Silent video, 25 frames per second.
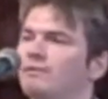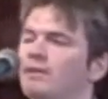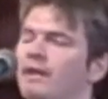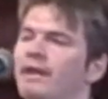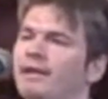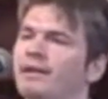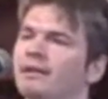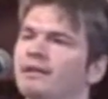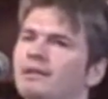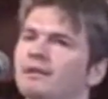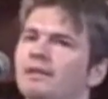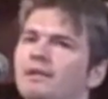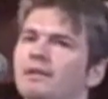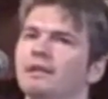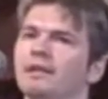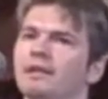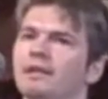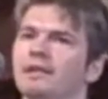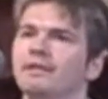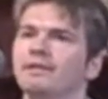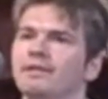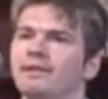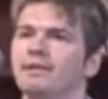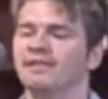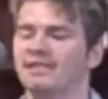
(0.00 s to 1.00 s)
writer
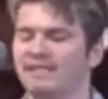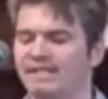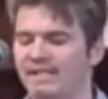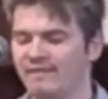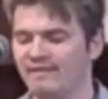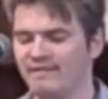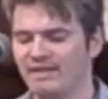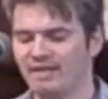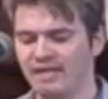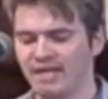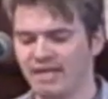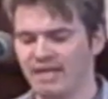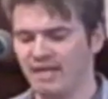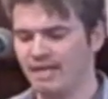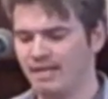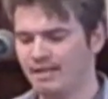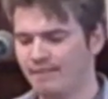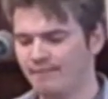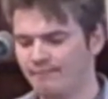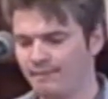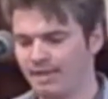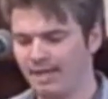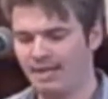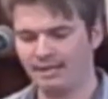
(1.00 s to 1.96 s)
is Stephen King,